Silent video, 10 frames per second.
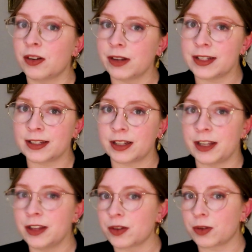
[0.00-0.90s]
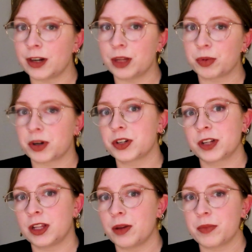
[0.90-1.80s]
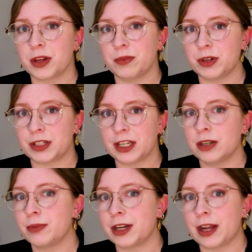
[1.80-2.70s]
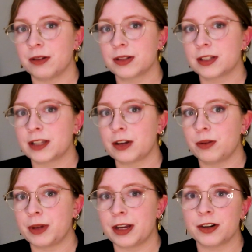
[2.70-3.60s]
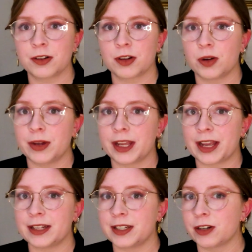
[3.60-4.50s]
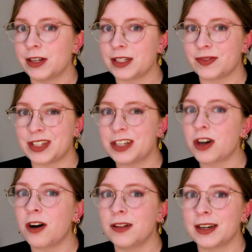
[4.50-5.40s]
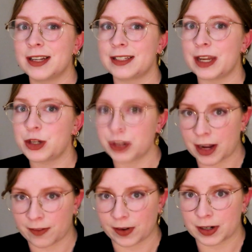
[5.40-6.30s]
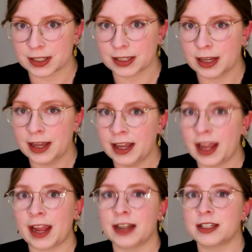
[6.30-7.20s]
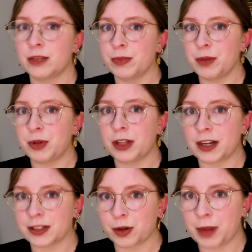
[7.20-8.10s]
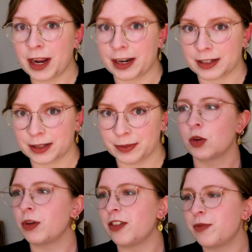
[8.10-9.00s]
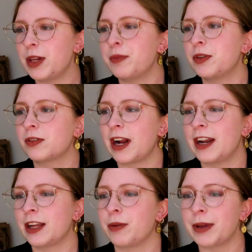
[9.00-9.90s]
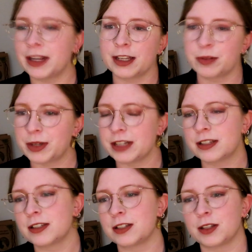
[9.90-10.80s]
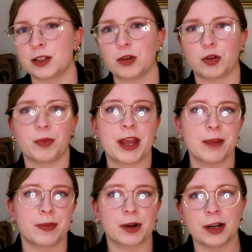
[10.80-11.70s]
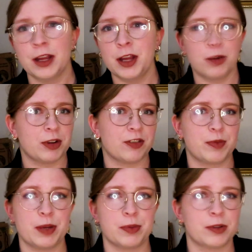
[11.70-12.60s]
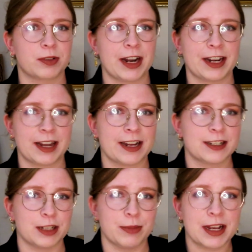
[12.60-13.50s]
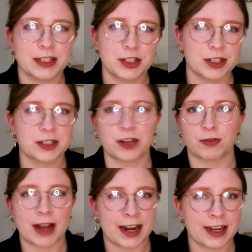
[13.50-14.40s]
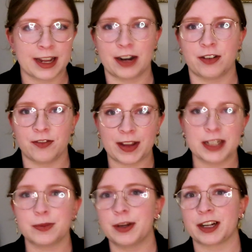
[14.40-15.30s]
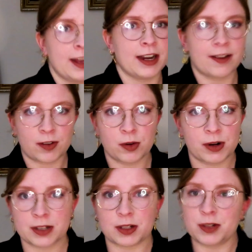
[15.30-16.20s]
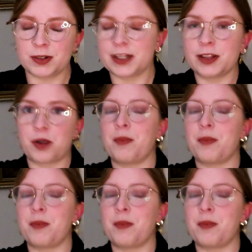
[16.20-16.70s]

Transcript: Recently, the Royal British Columbia Museum announced that they would be undergoing a series of decolonization efforts, and some people lost their minds. We have people writing opinion pieces to the local paper, we have people writing nasty messages on Reddit and on Facebook, and everyone is losing their